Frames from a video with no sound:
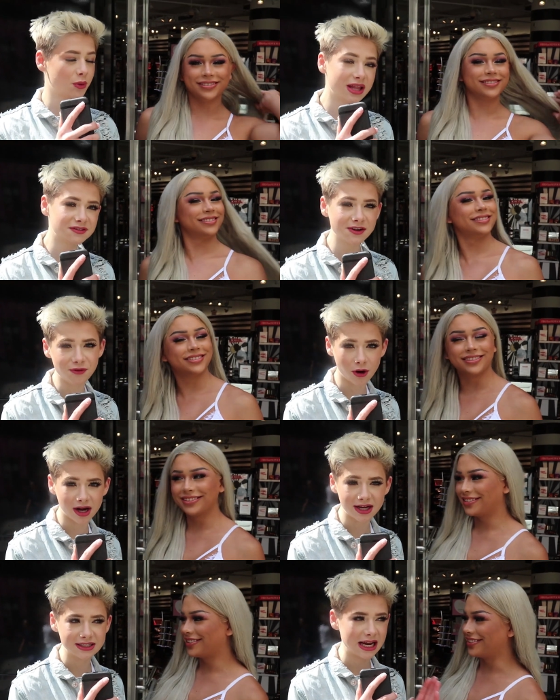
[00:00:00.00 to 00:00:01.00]
Speaker 1: we left
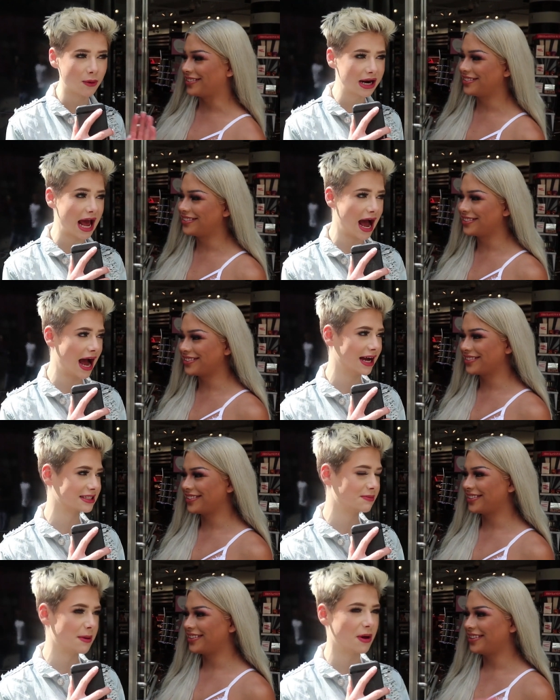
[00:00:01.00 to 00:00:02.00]
Sephora. Now we're gonna
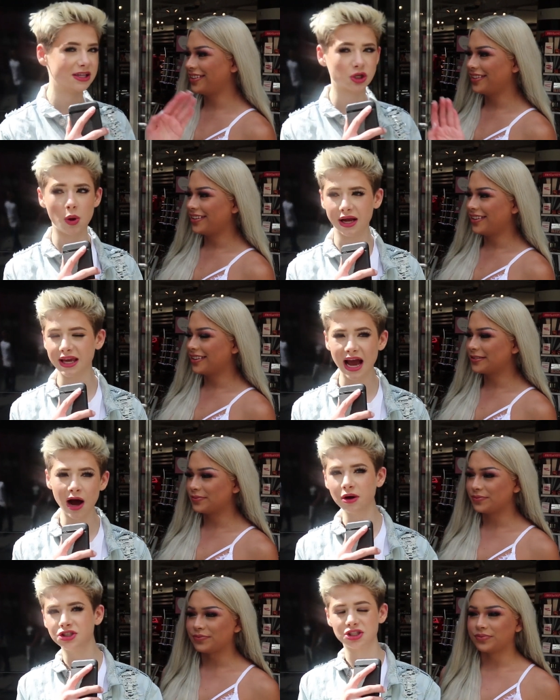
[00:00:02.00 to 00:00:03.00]
ask people as they're walking
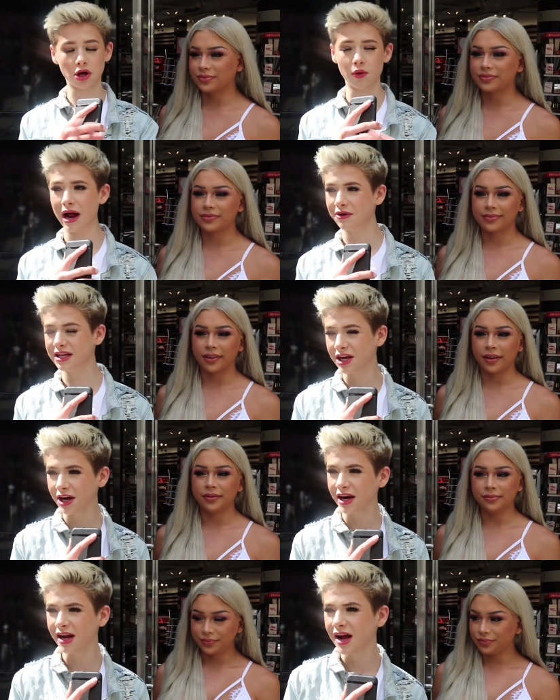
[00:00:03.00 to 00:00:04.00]
out and just like around
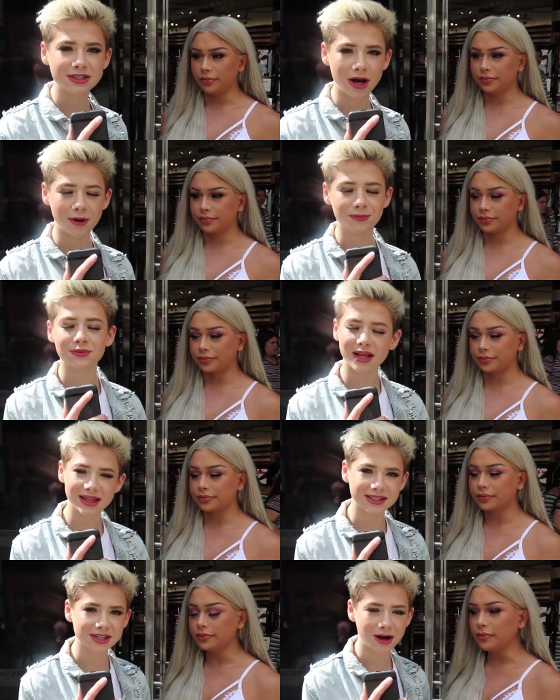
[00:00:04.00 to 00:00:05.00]
here. So let's